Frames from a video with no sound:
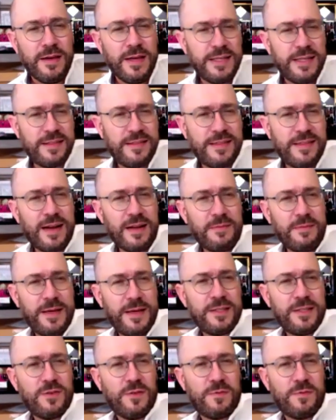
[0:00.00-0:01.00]
is a
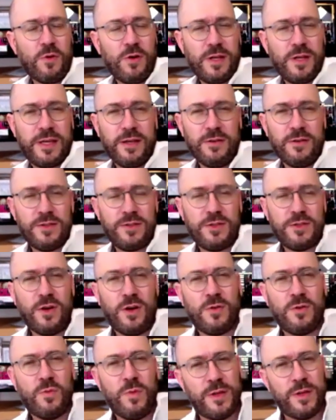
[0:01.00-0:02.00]
database of molecules
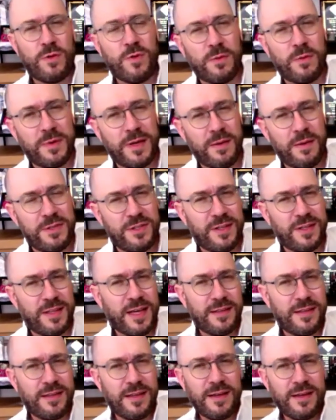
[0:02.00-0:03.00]
done with quantum chemistry
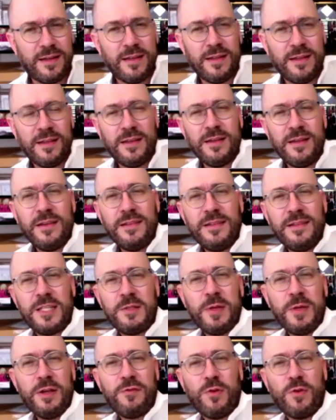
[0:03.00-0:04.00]
data. This
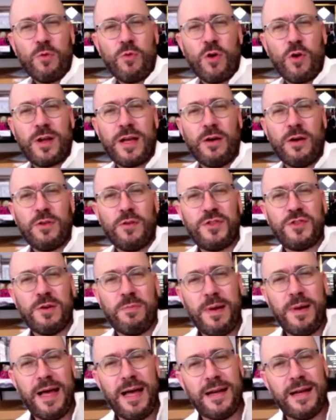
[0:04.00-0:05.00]
beautiful work out of
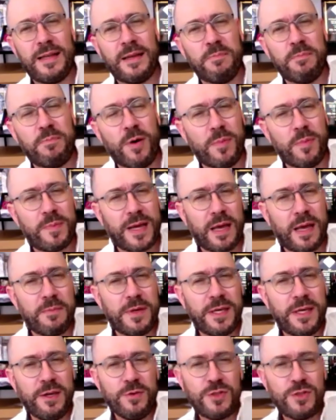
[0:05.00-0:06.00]
Japan in
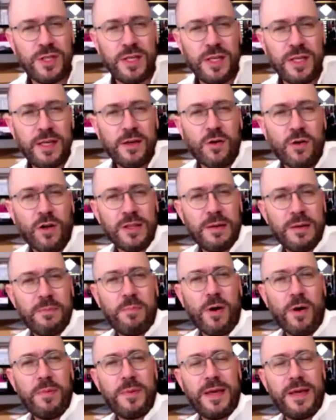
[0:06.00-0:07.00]
PubChem QC, all the
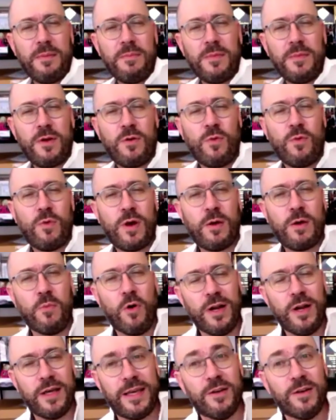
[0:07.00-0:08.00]
PubChem
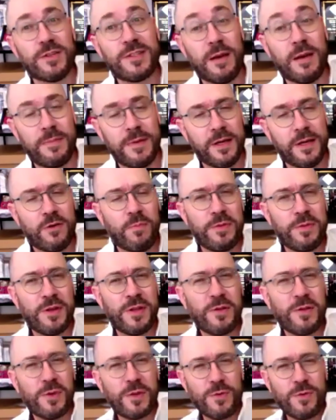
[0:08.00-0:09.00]
molecules have been
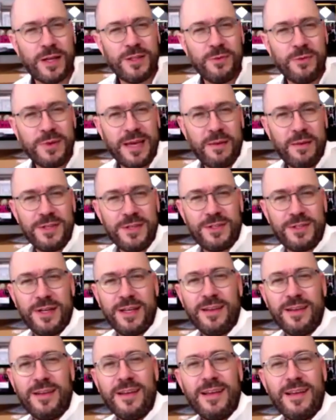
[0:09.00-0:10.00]
computed with quantum
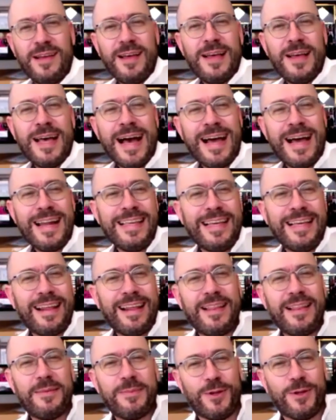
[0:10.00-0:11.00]
chemistry, an
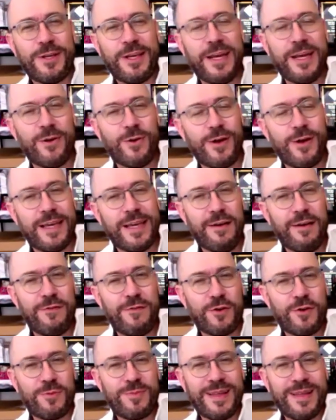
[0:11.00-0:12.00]
incredible heroic
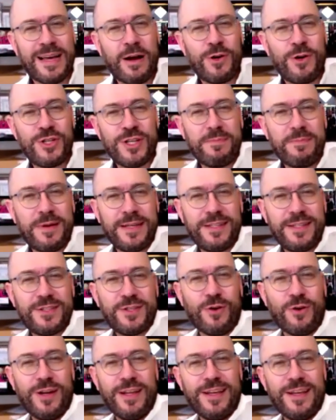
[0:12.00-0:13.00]
effort by our Japanese
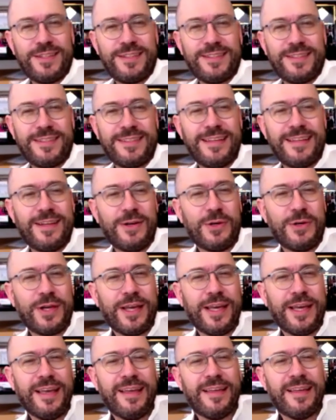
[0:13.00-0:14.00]
colleagues.
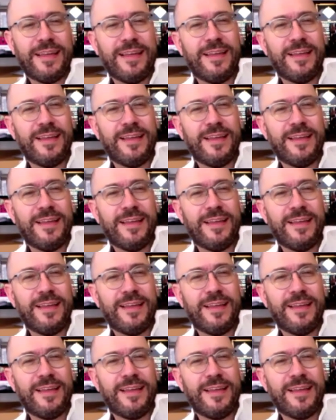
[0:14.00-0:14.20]
Okay.